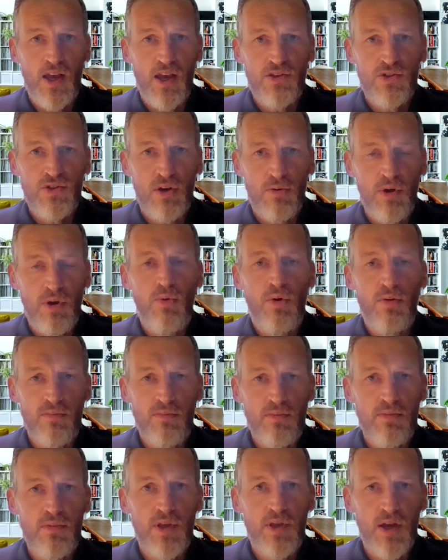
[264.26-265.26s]
So we
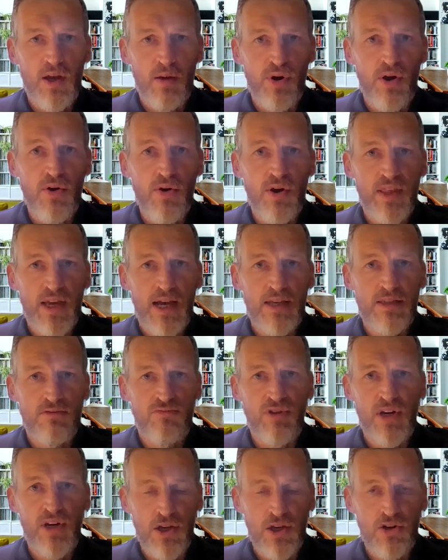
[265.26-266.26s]
want a broker that has a
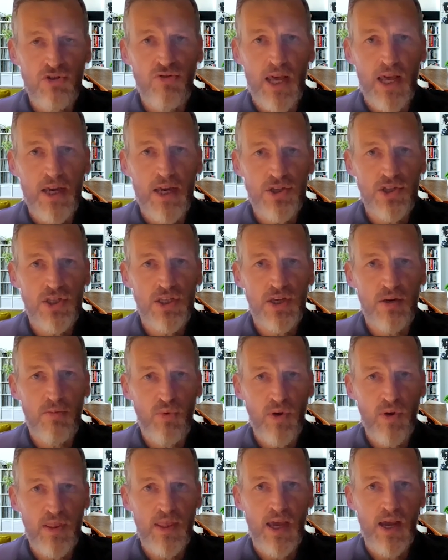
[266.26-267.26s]
really good relationship
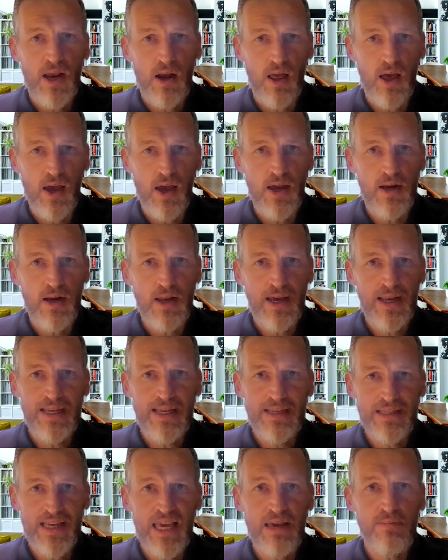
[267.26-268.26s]
with their client and
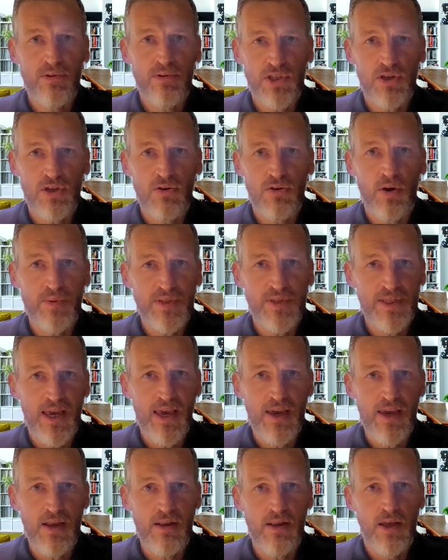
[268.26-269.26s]
is able to
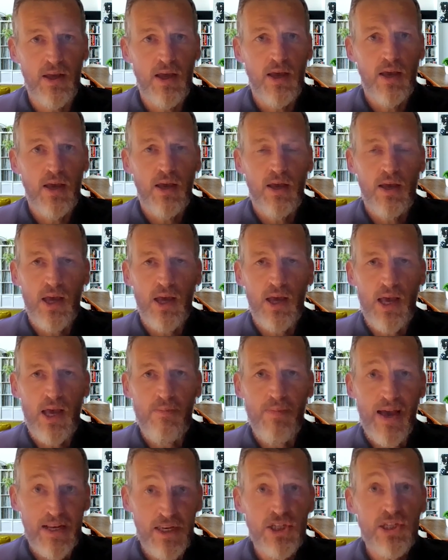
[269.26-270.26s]
obtain
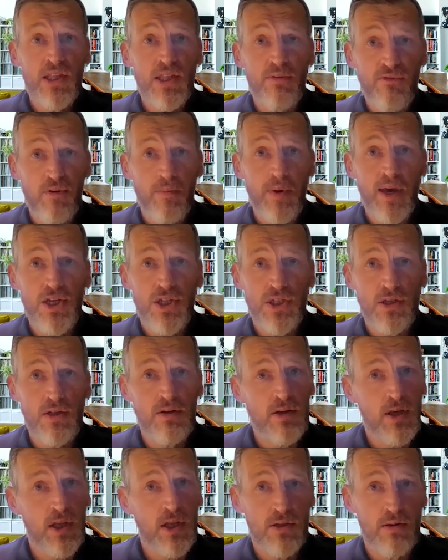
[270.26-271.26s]
additional
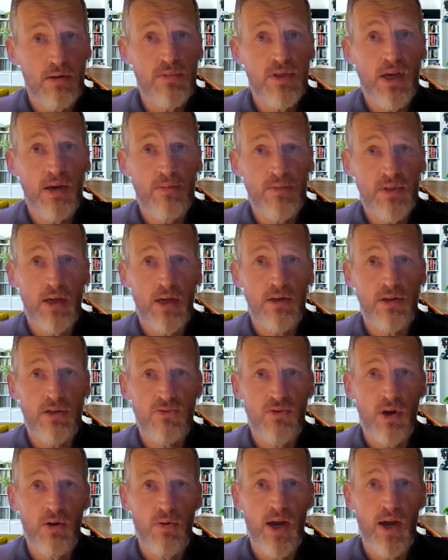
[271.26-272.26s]
information, and sometimes that
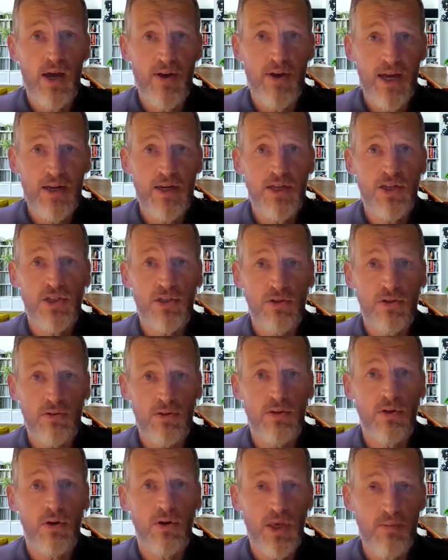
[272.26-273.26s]
does require additional
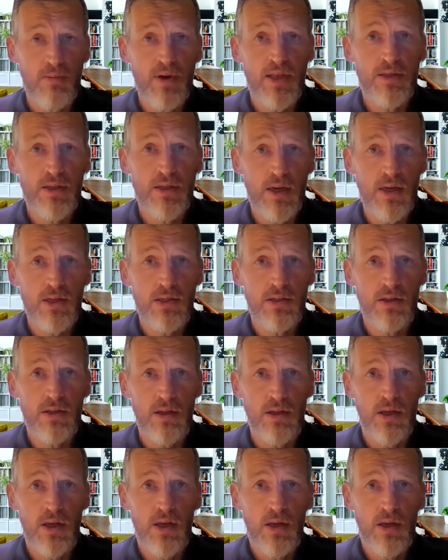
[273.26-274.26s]

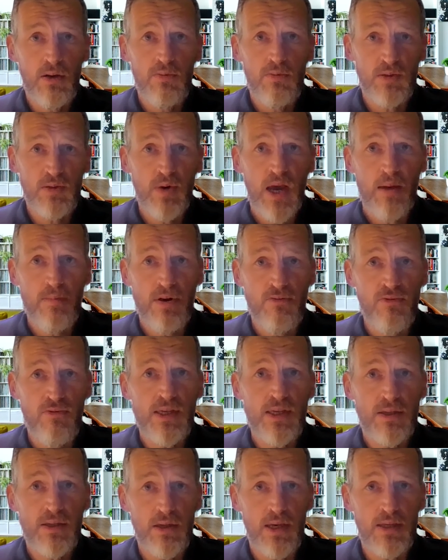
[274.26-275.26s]
documentation, which might be
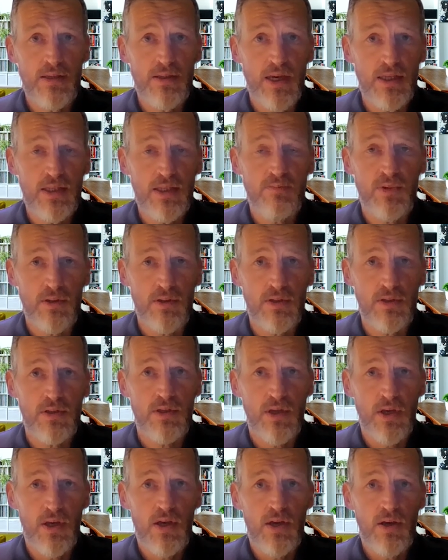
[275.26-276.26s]
risk
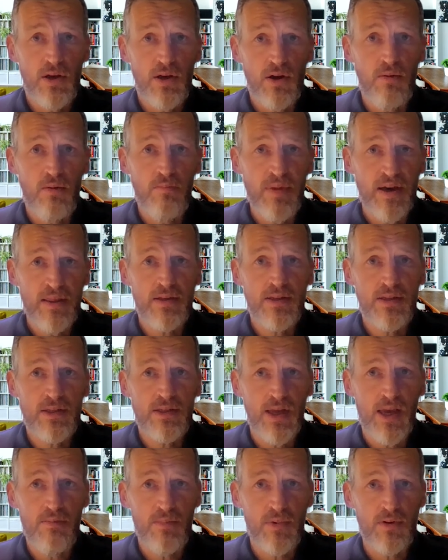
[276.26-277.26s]
assessments or method
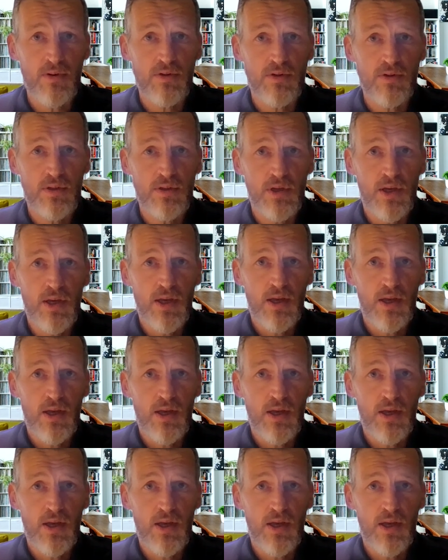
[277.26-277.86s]
statements.